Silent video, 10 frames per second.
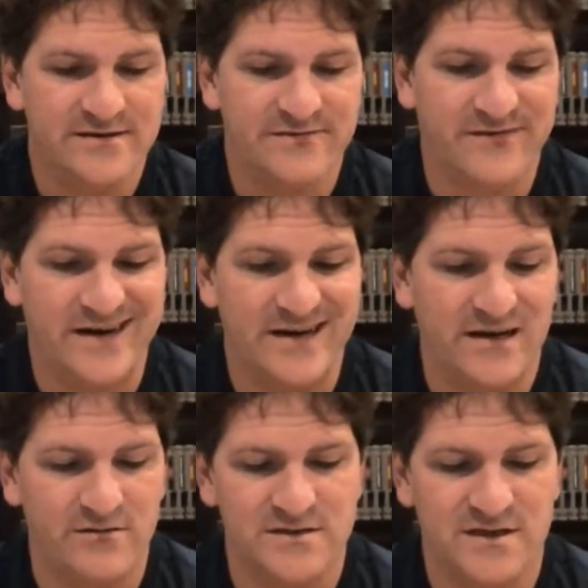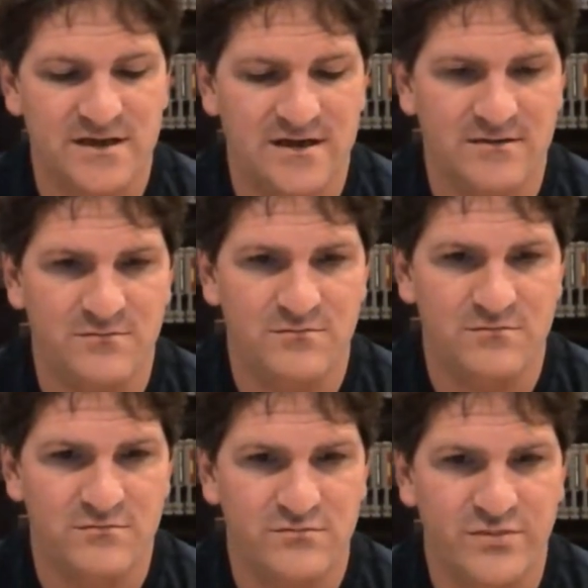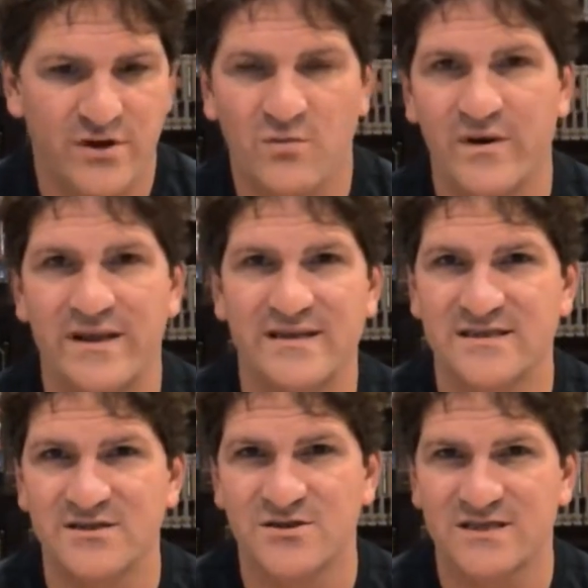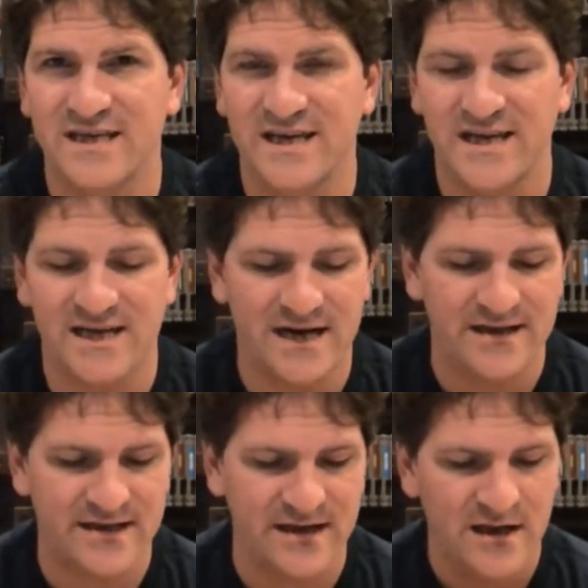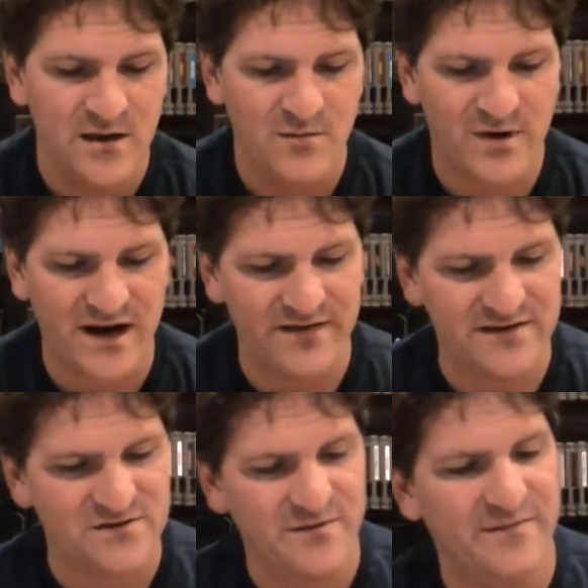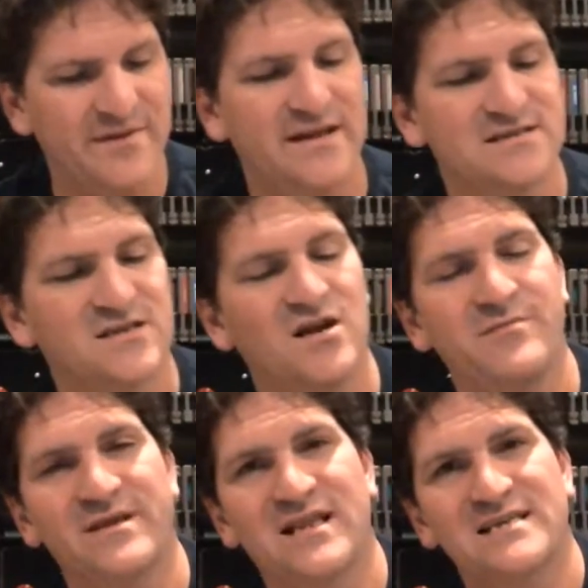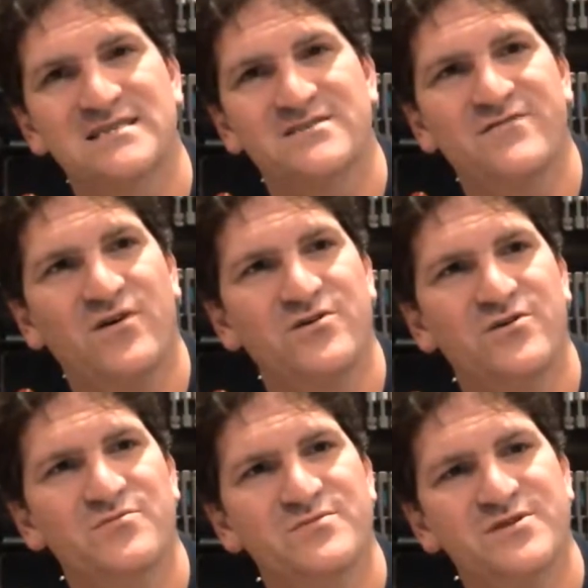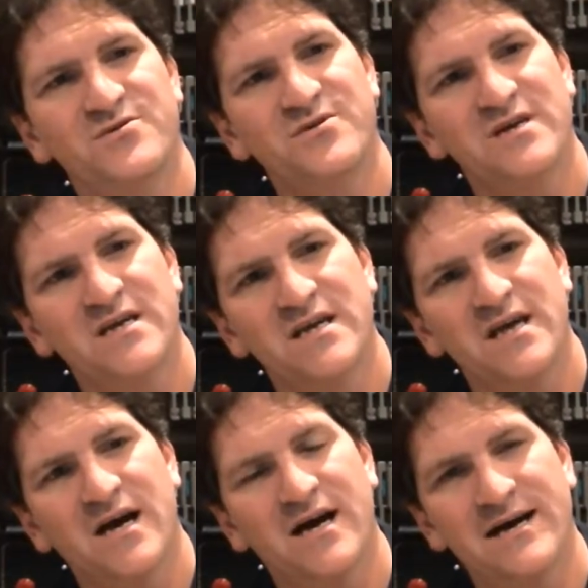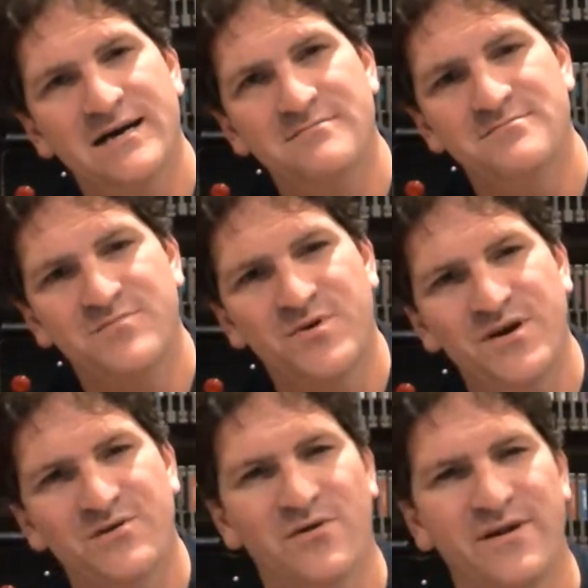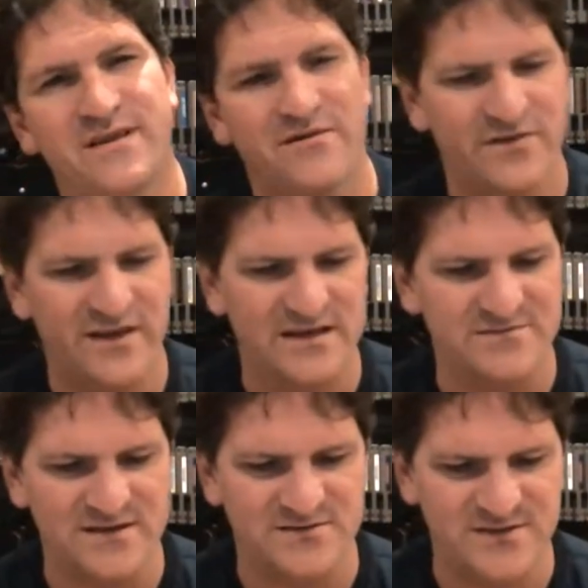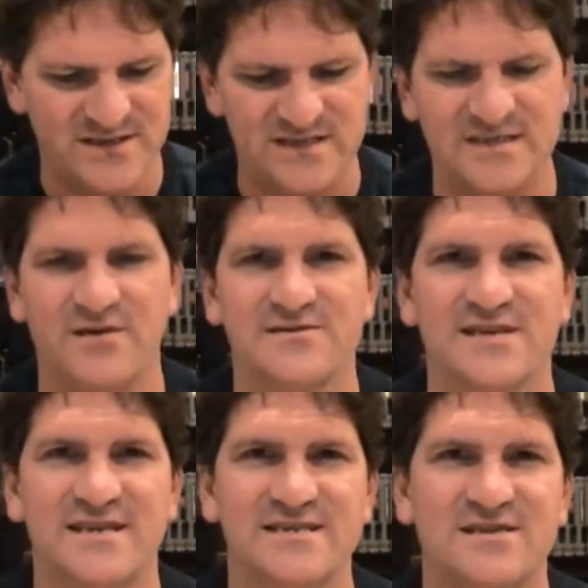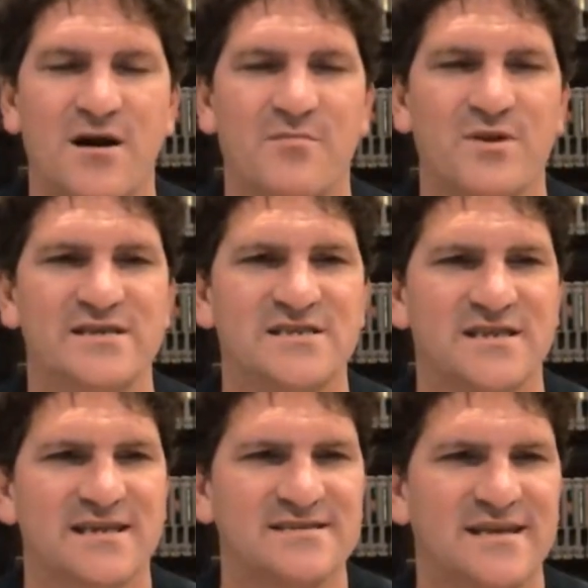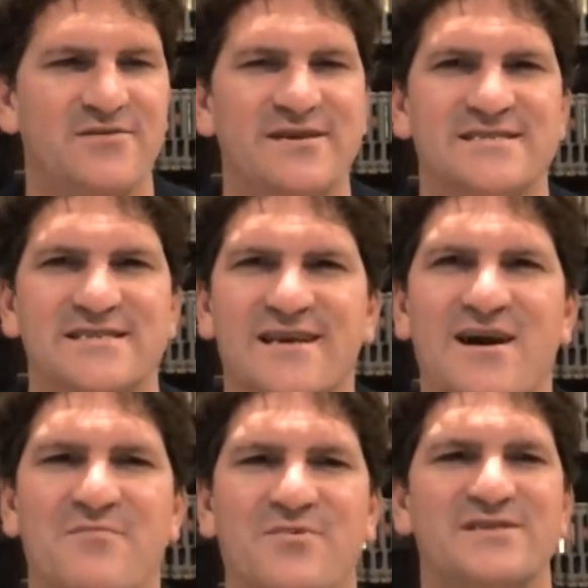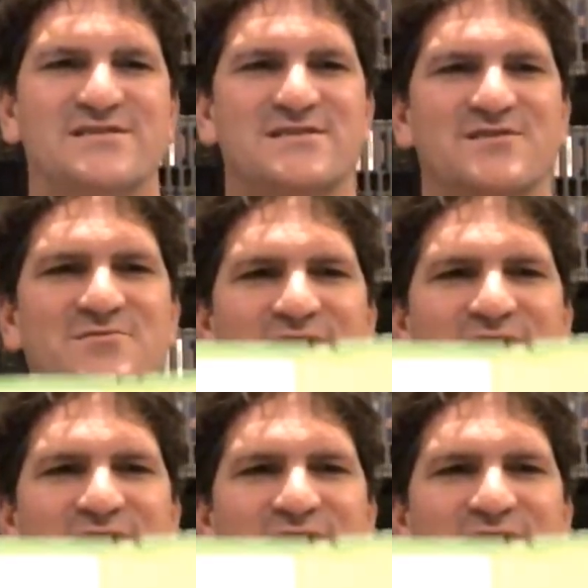to find out you know, what he's interested in kind of thing. But I got this from him, and it's Konami Classics Volume 2. Pretty cool right there for the Xbox 360. I always like these compilation things, and I know he's into compilations as